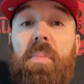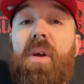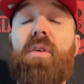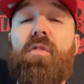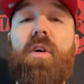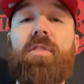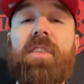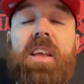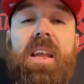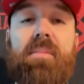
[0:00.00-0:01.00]
bigger overall
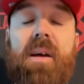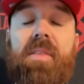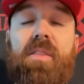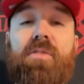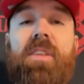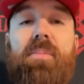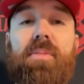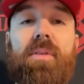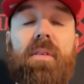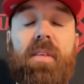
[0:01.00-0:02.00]
team. I think they're
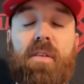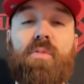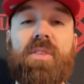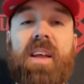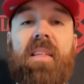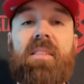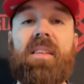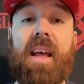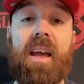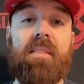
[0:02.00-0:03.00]
deeper. I think they're more
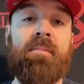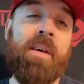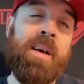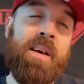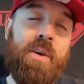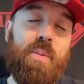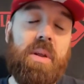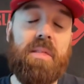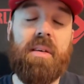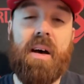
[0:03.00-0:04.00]
talented. And
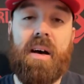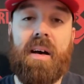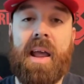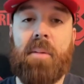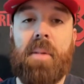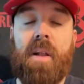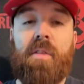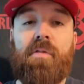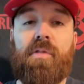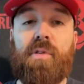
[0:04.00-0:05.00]
with uh, Ant Man on
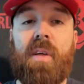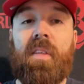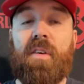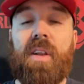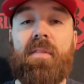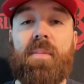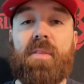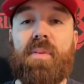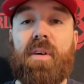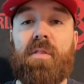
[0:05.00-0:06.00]
the floor, I think they're going to have the
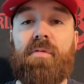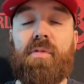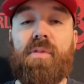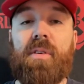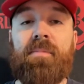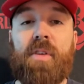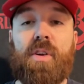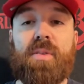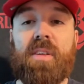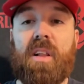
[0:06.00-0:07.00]
best player on the floor. You
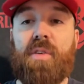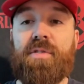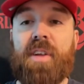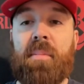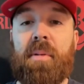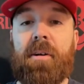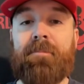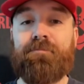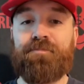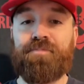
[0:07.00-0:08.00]
know, it's a close
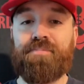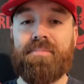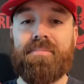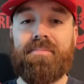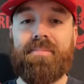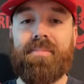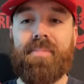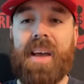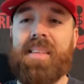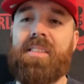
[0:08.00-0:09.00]
number.
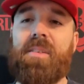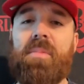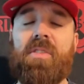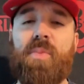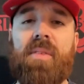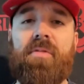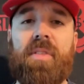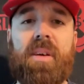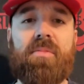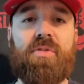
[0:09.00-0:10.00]
I think it's a must win
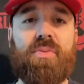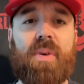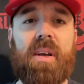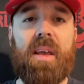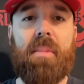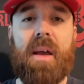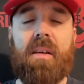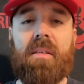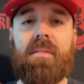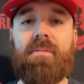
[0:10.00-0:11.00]
for them to uh, get back
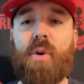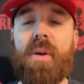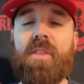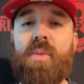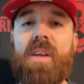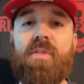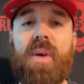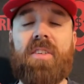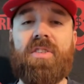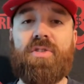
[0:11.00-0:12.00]
going in the right
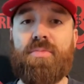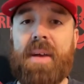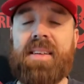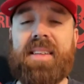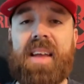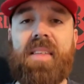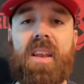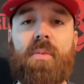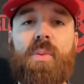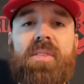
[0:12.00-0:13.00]
direction to maintain
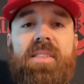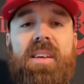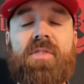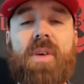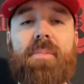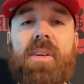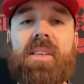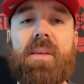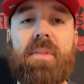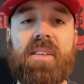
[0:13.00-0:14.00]
that number one seed. So I'm going
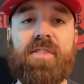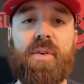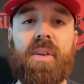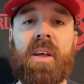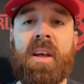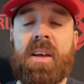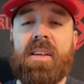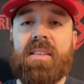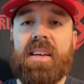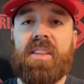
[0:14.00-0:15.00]
to take Minnesota
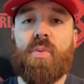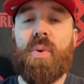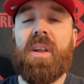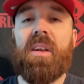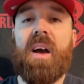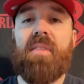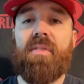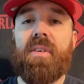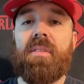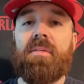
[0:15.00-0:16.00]
to get the win and
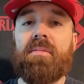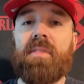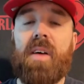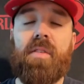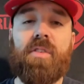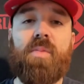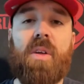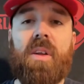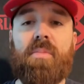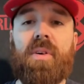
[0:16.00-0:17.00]
cover cover the
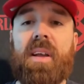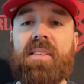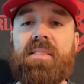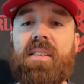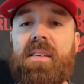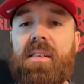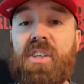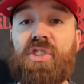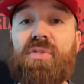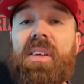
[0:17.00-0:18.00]
small number against a,
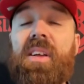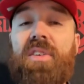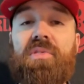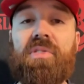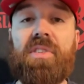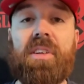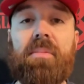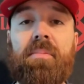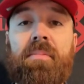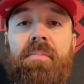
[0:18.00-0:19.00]
a streaking Houston team.